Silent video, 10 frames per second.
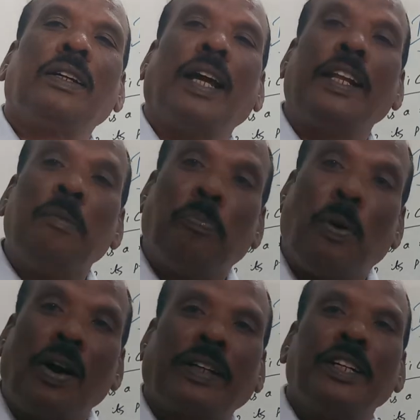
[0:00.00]
an
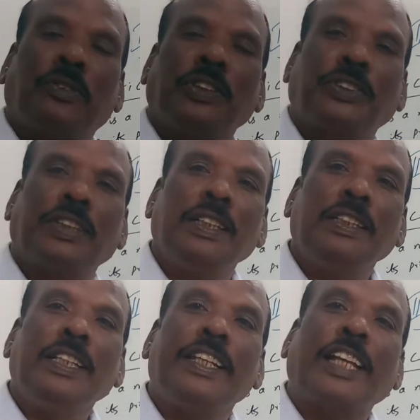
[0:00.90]
important
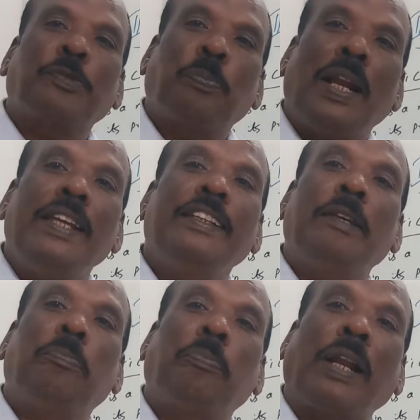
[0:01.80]
question: explain
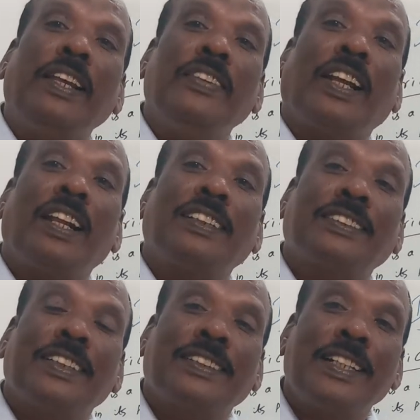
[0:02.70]
the price
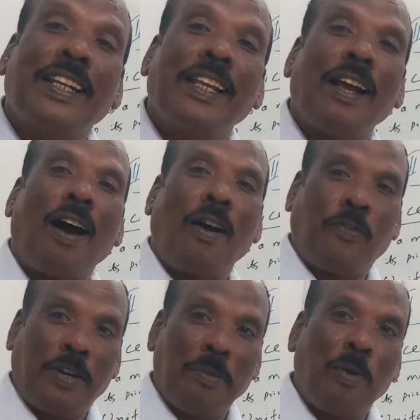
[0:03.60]
elasticity
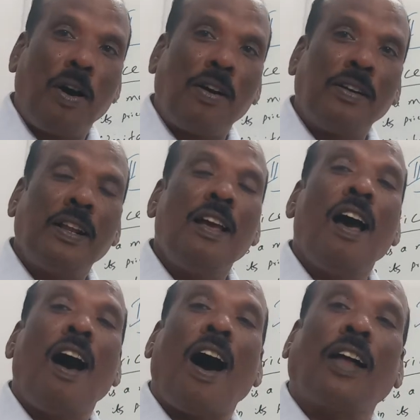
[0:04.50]
of demand
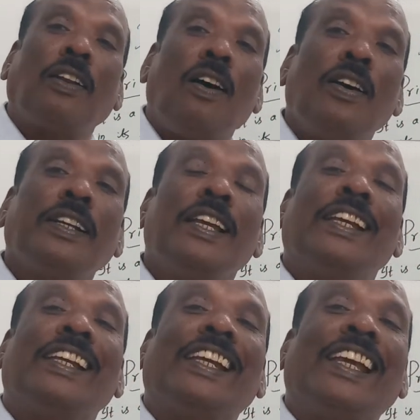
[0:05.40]
along
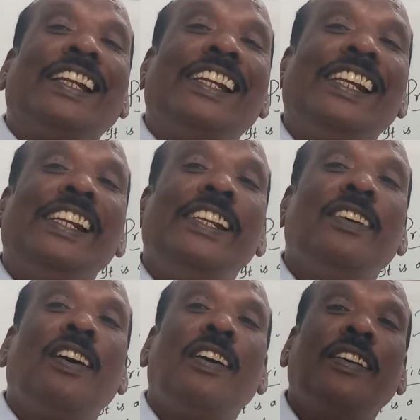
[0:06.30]
a
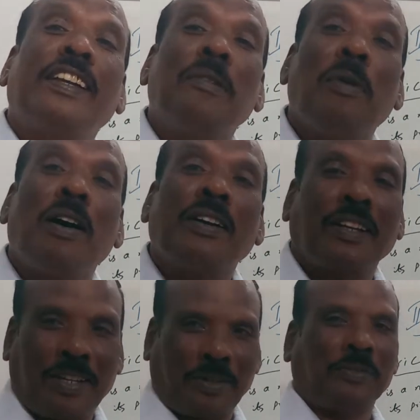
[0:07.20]
linear demand
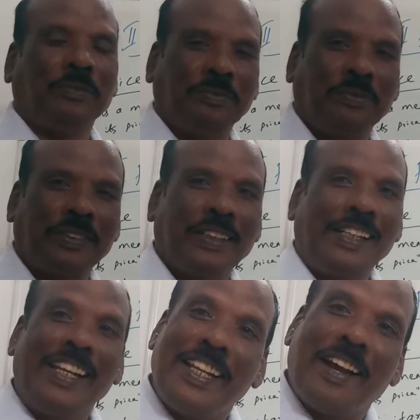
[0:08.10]
curve.
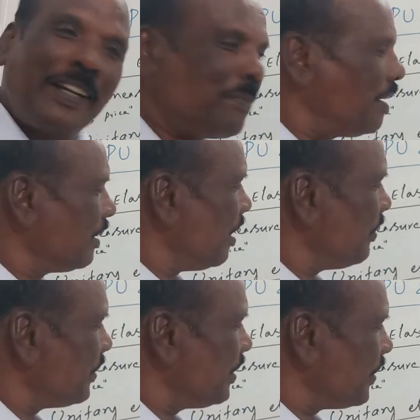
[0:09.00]
Linear demand curve
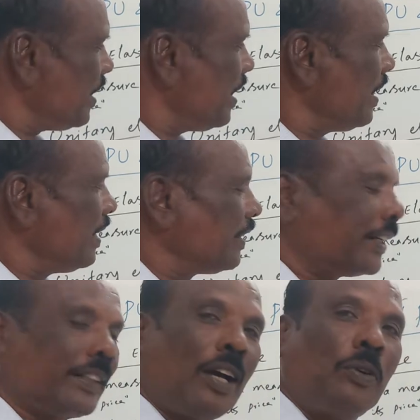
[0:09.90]
is, you see,
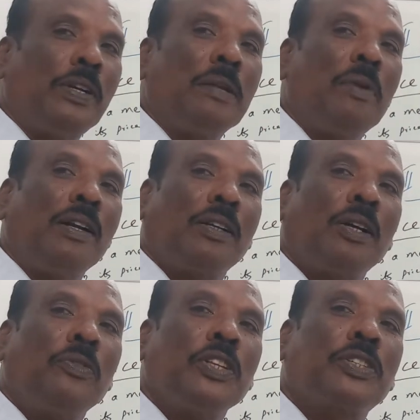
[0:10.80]
that curved demand
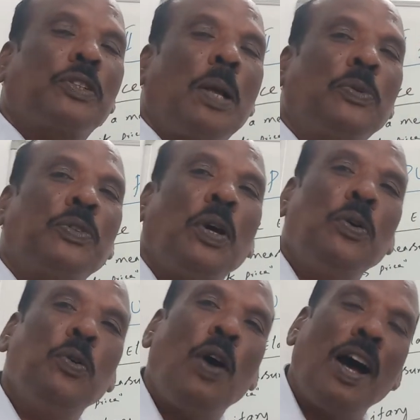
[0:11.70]
curve which slopes
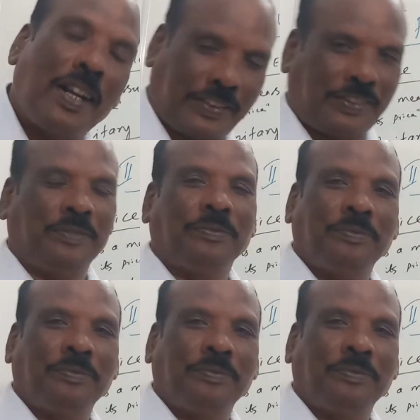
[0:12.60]
downwards.